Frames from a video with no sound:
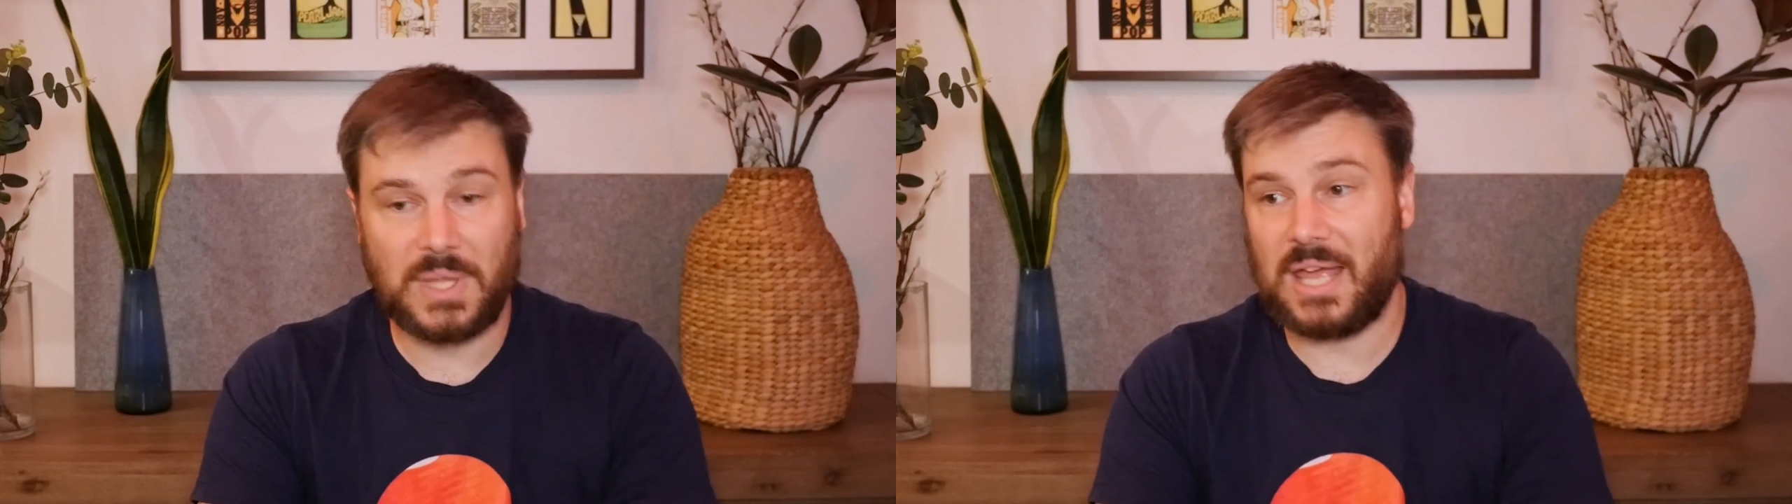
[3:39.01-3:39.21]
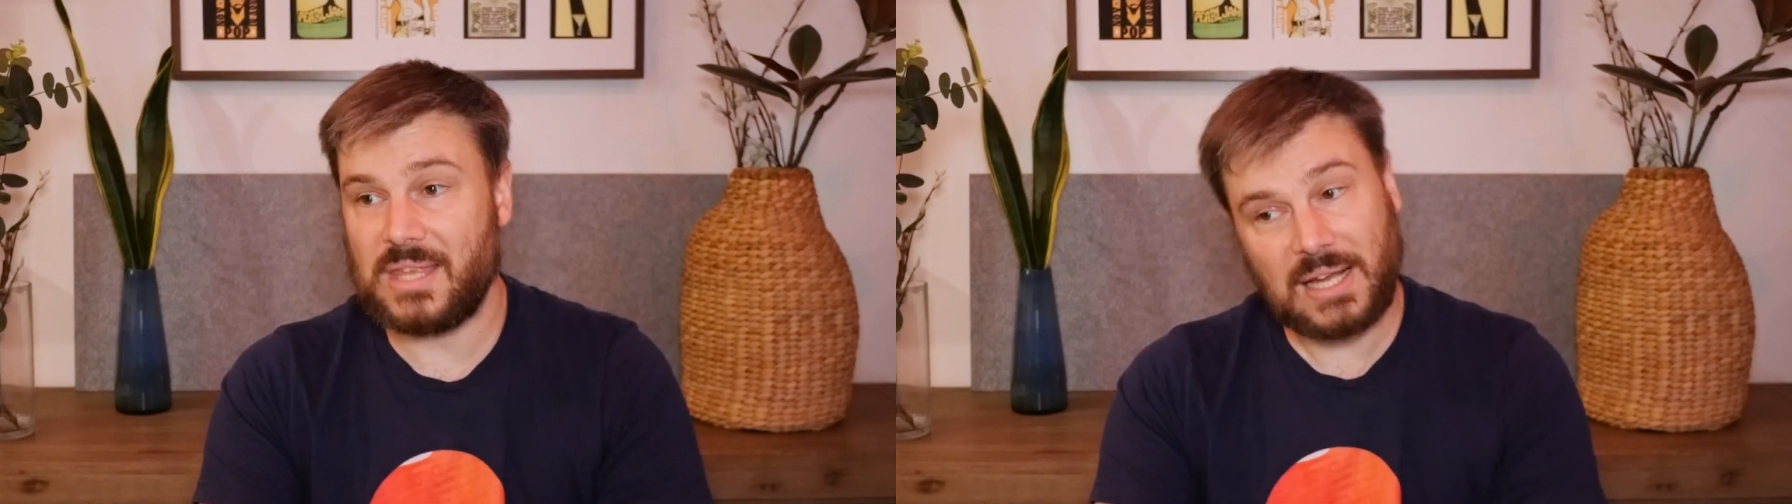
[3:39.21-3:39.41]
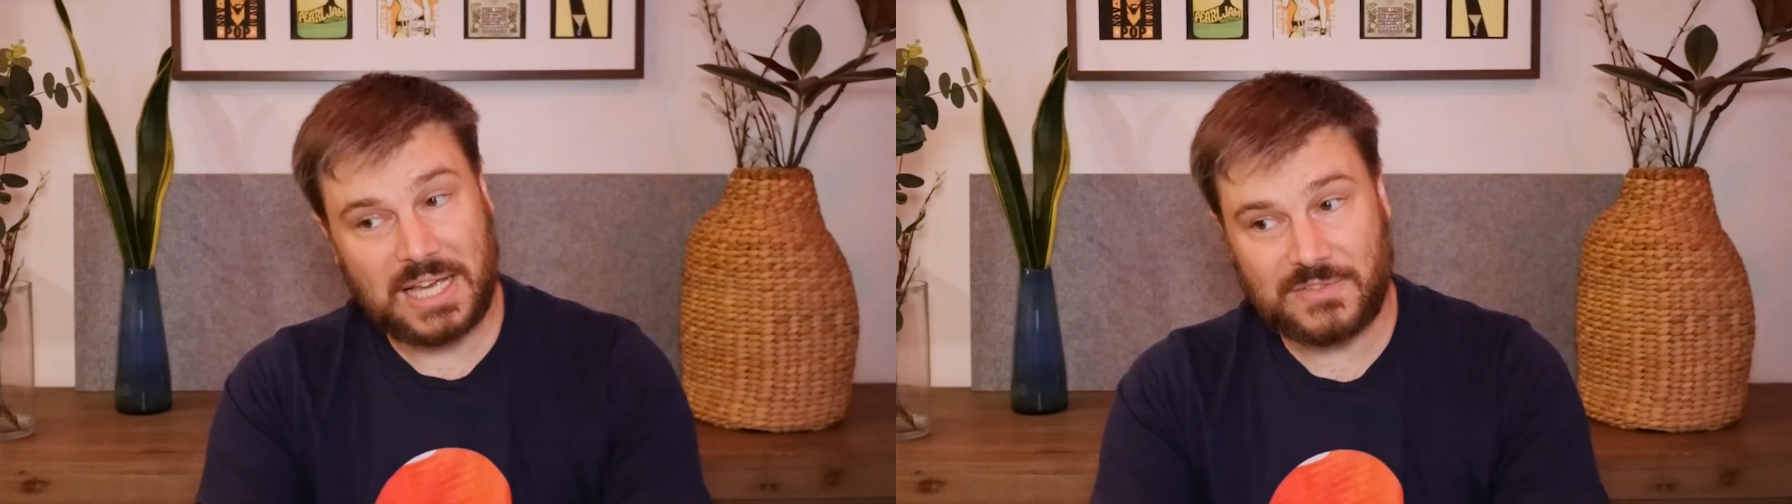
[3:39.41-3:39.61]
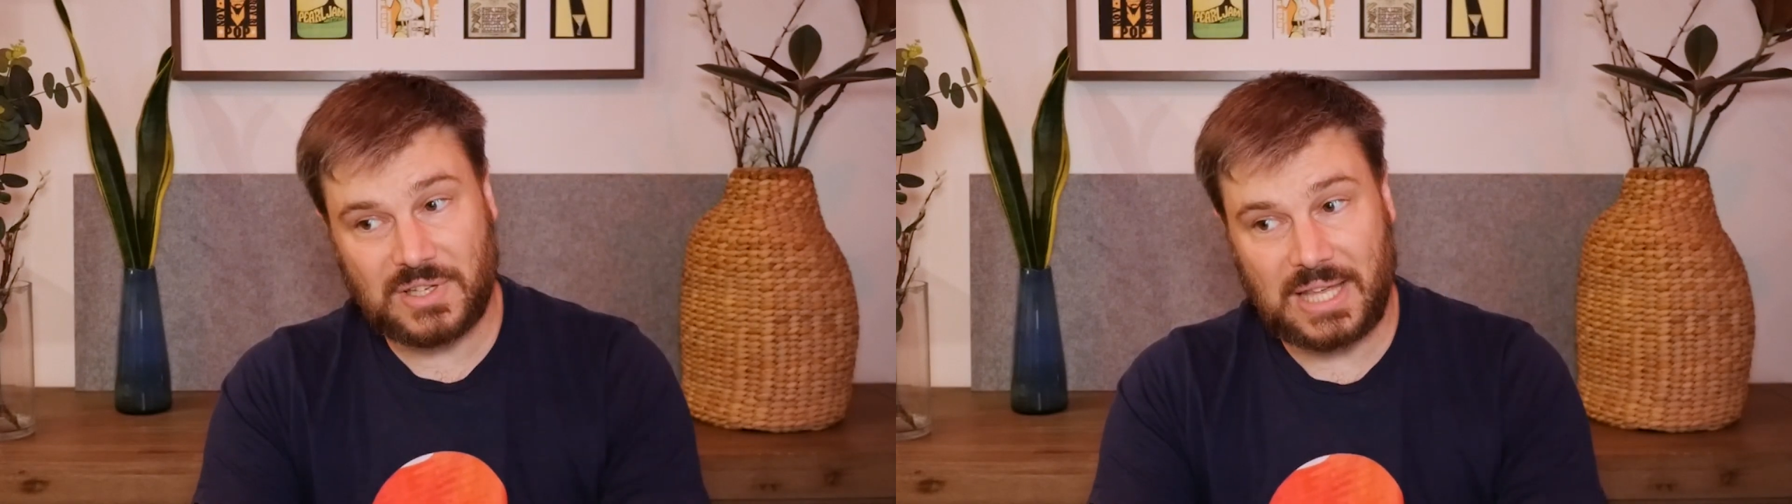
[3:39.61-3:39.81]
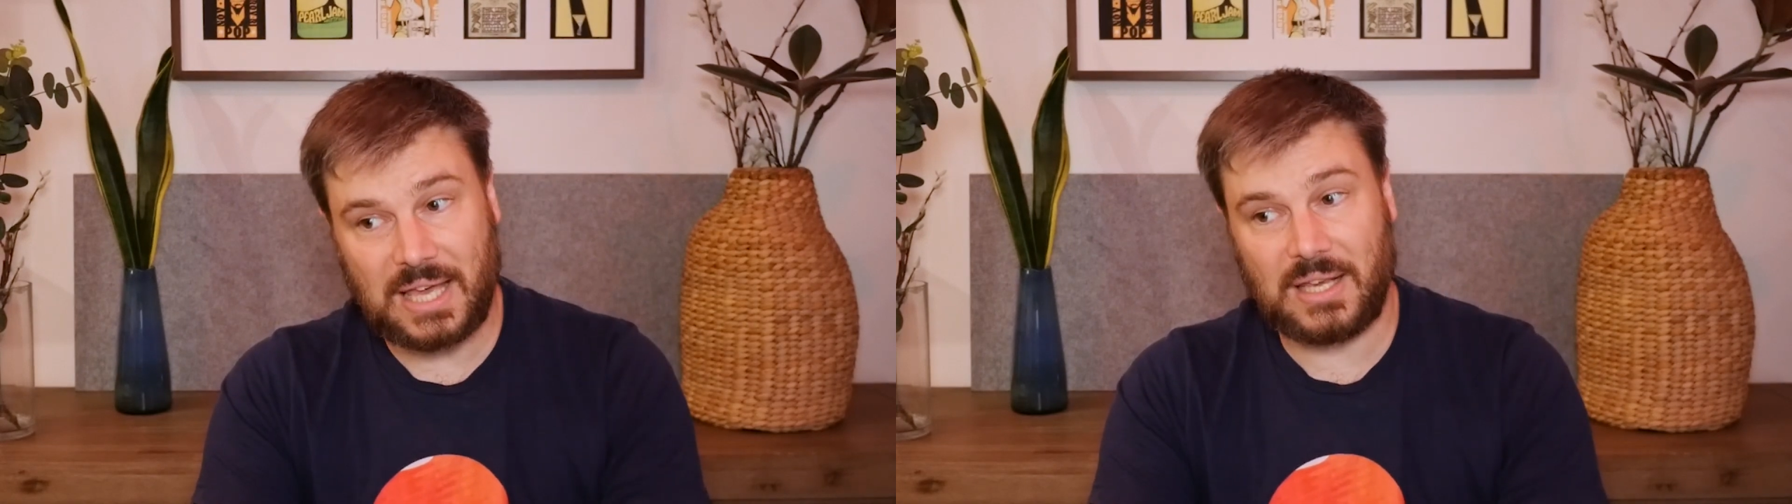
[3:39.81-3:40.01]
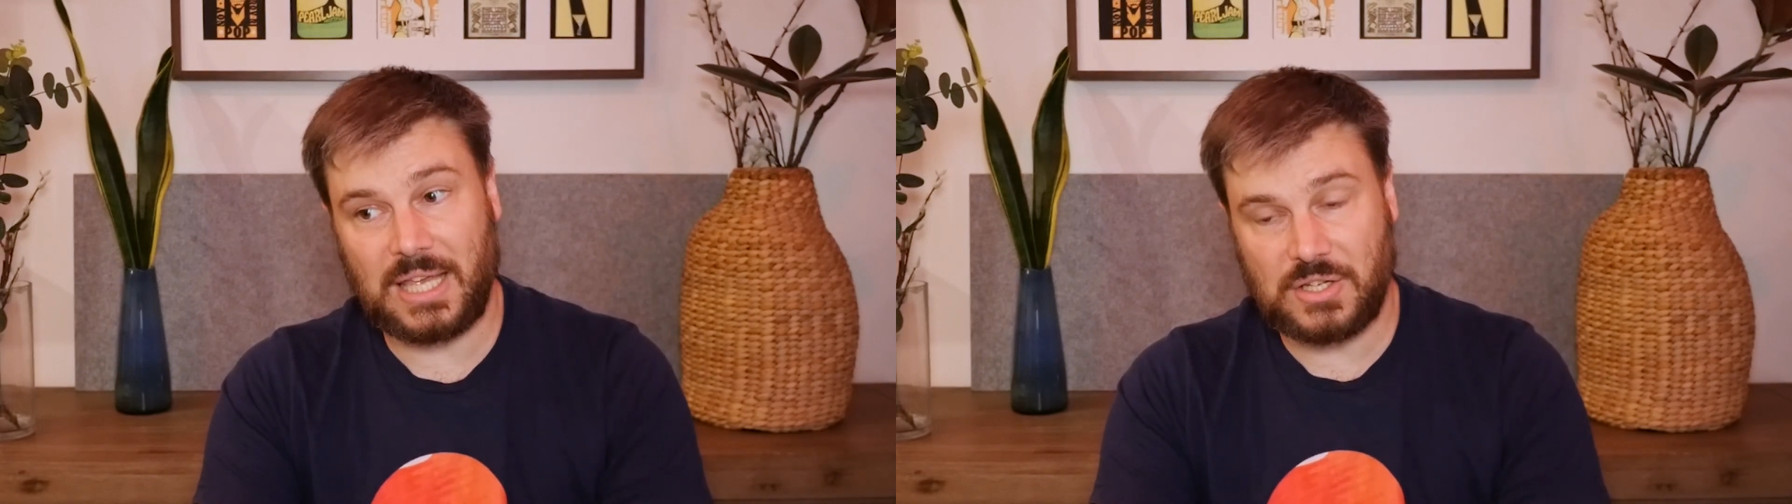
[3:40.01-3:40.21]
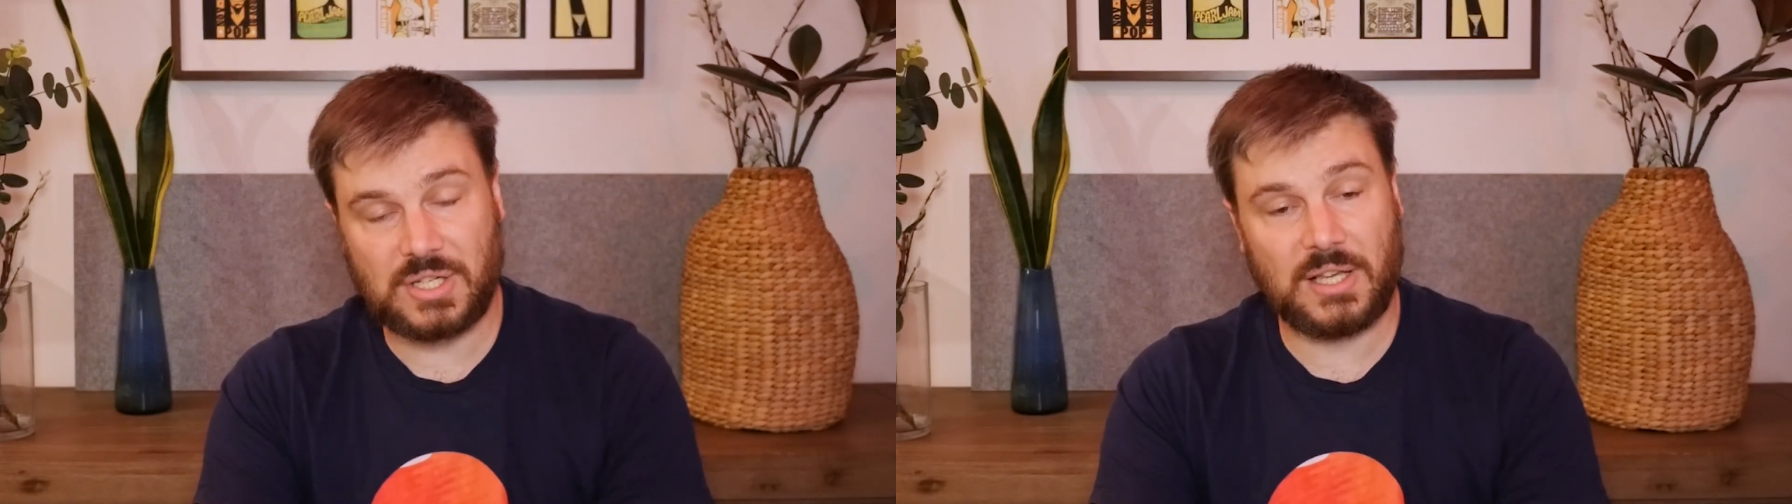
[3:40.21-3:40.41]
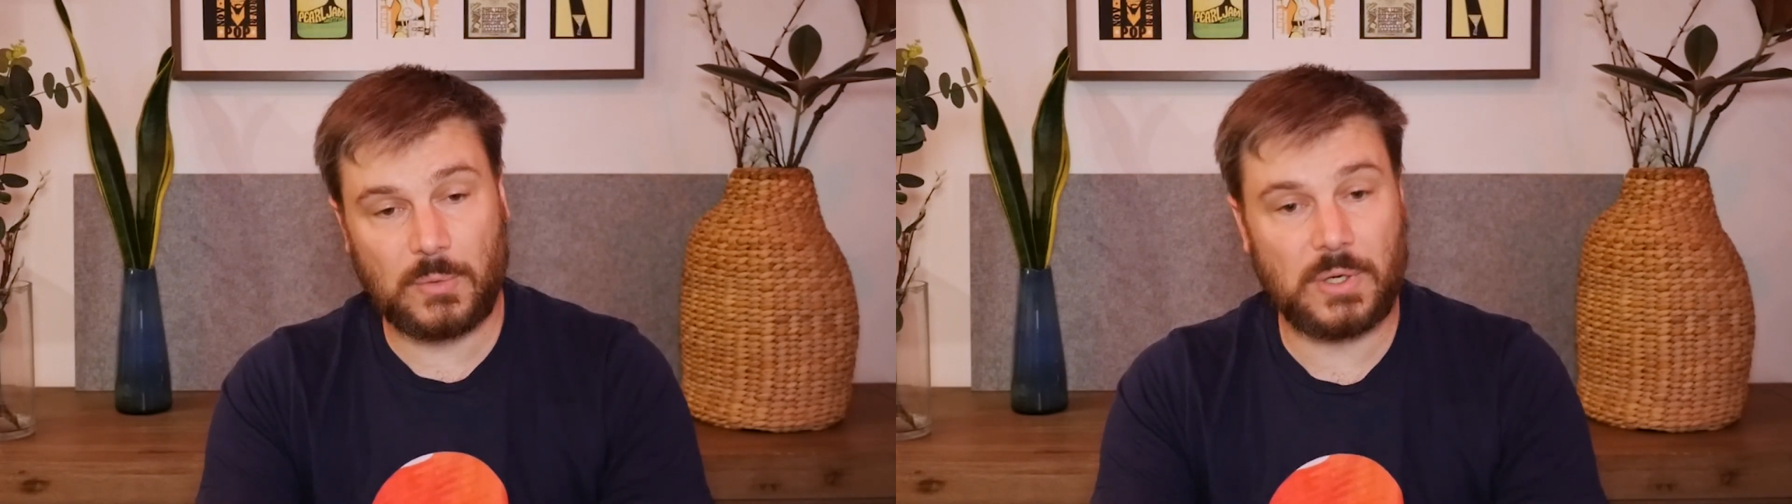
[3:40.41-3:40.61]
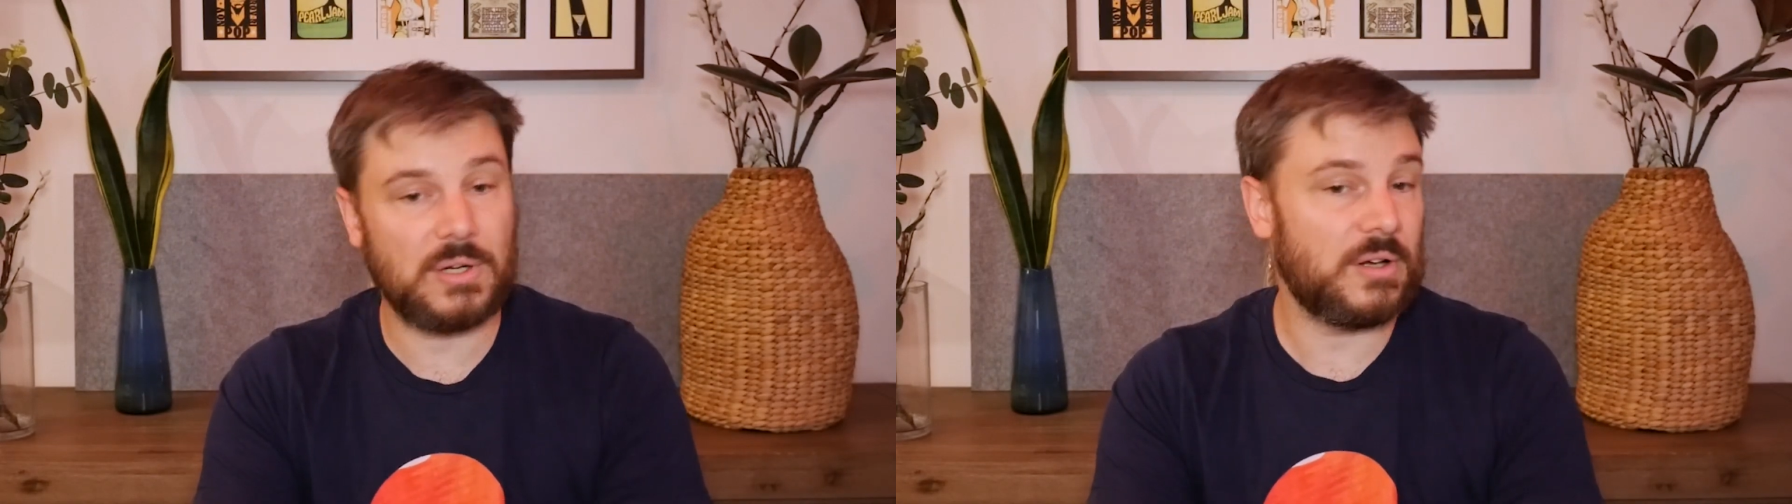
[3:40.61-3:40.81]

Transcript: And then after that, each kilowatt